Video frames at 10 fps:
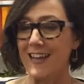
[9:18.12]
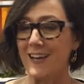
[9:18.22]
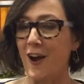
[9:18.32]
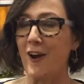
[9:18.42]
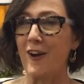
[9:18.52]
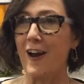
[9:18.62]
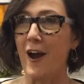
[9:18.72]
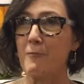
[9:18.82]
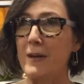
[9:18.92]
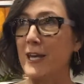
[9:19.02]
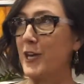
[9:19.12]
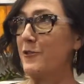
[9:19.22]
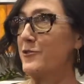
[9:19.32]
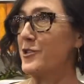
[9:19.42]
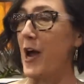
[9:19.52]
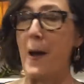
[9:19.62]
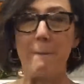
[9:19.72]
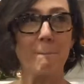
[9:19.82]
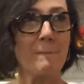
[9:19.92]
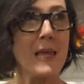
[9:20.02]
like our big, huge
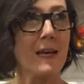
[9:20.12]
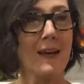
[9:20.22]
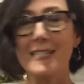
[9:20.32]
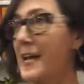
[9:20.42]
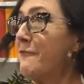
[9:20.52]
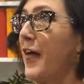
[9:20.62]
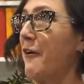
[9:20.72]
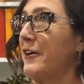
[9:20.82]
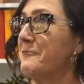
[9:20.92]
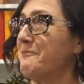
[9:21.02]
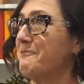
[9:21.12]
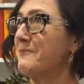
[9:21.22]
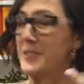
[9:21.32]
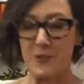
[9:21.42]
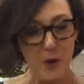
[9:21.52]
sunflower. So